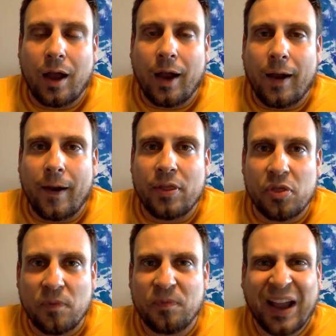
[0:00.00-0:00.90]

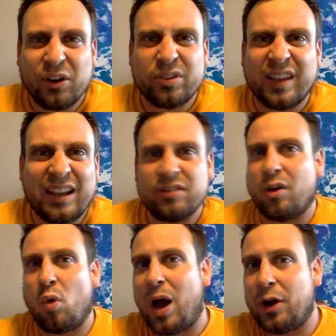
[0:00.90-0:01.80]
the final say
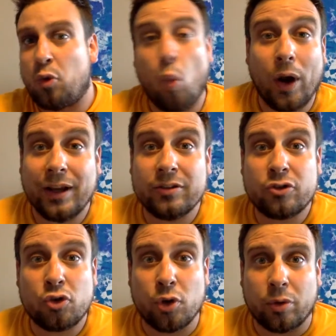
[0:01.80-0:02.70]
so on what is
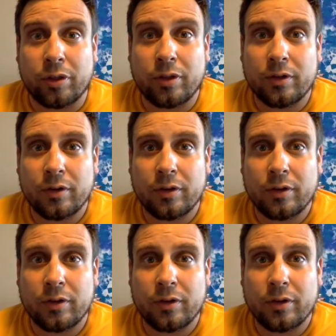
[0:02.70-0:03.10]
truth.